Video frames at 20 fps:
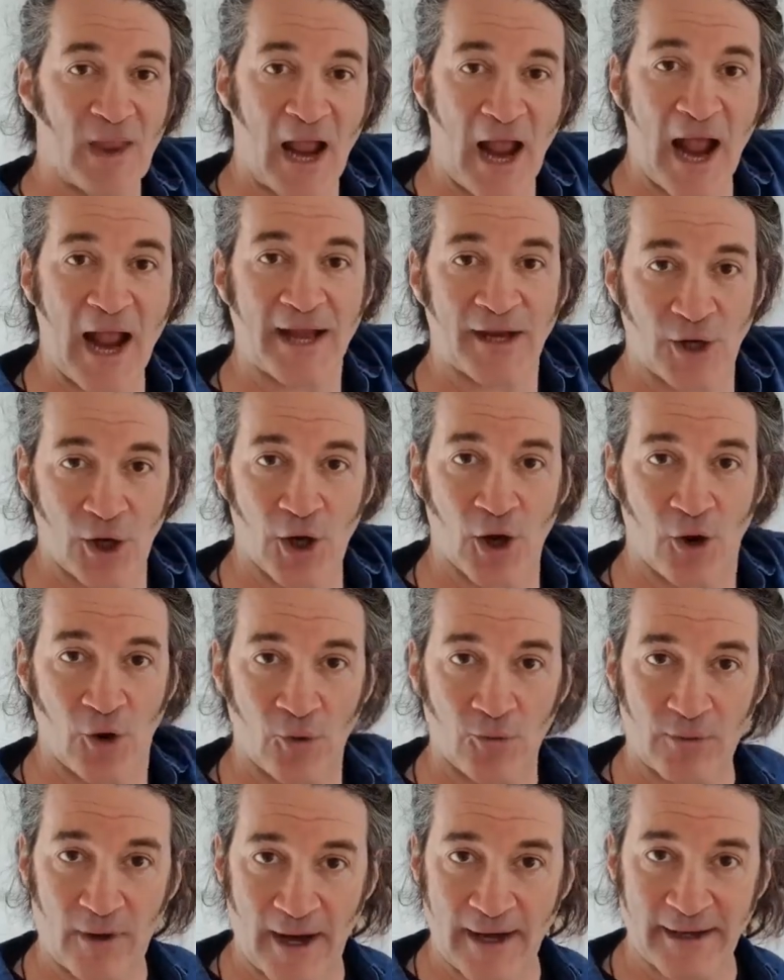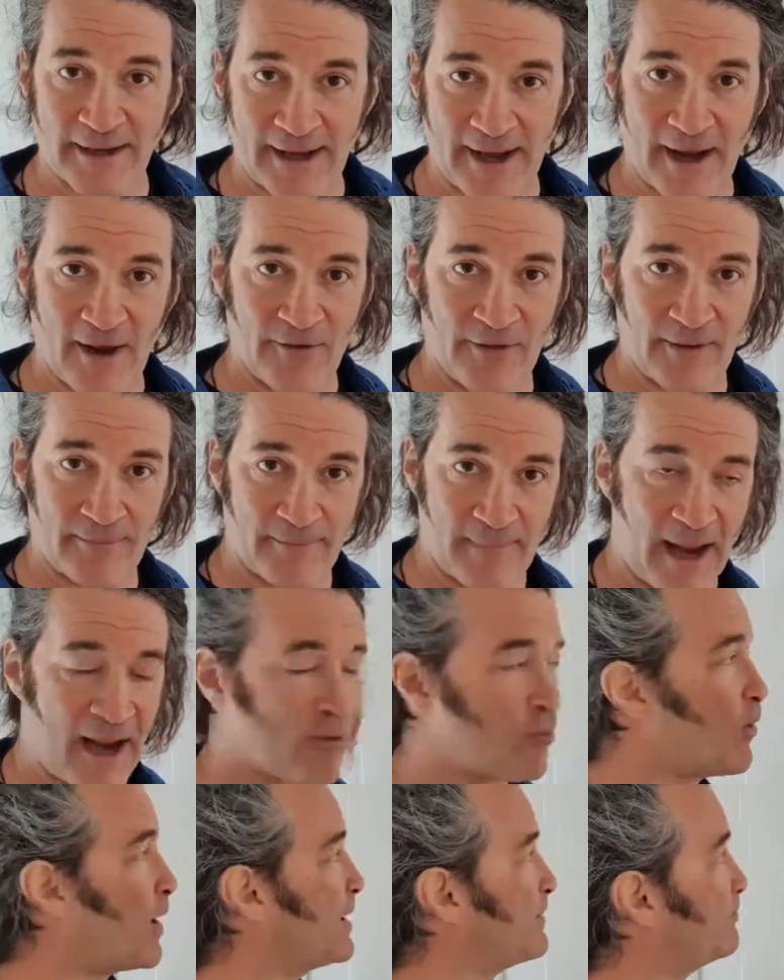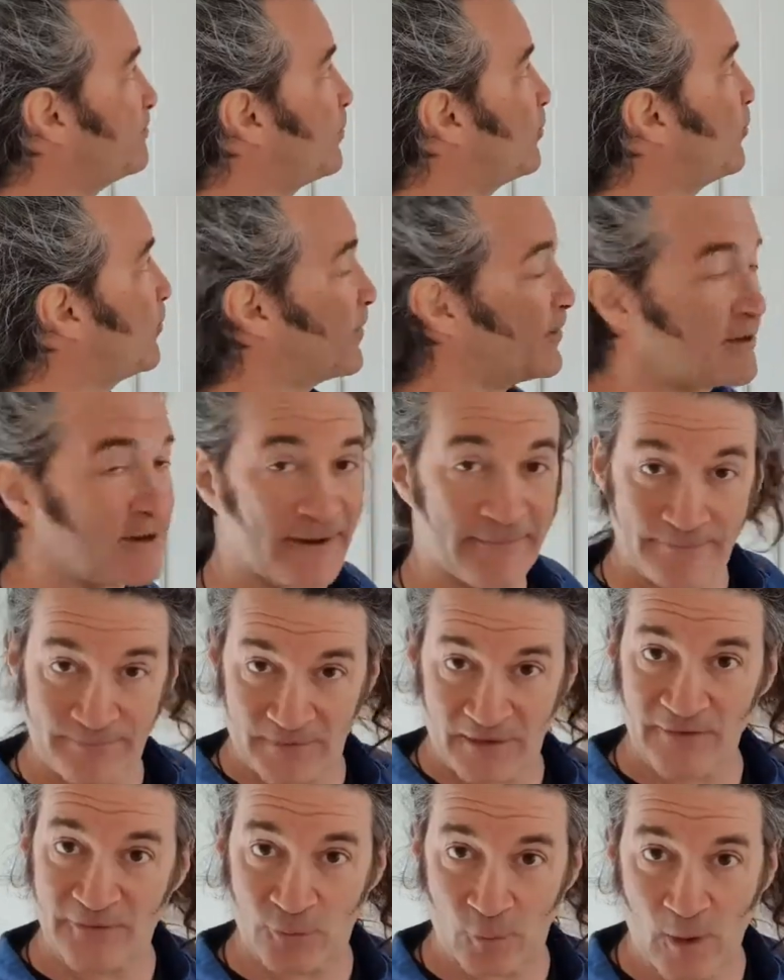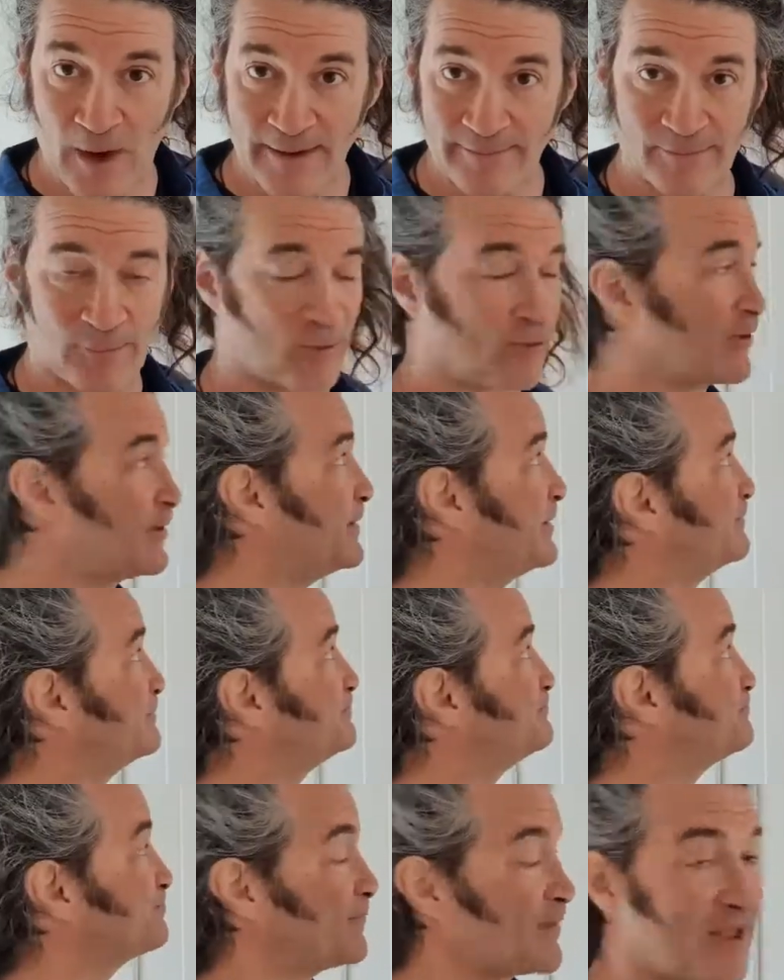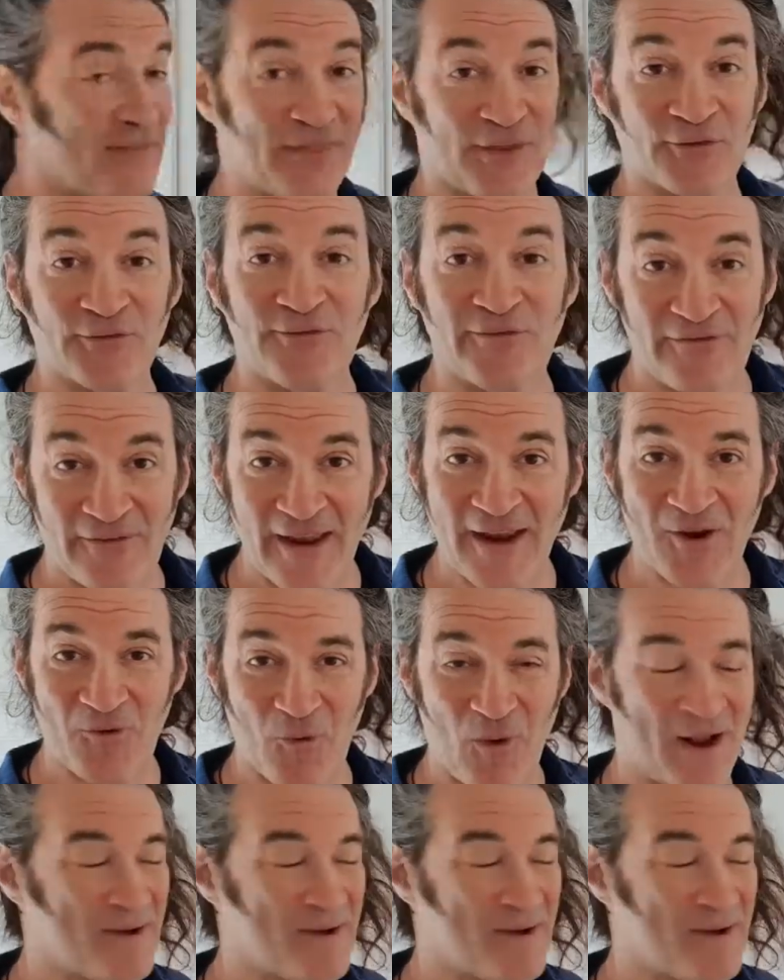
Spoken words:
I know right now that my whiteboard, this fake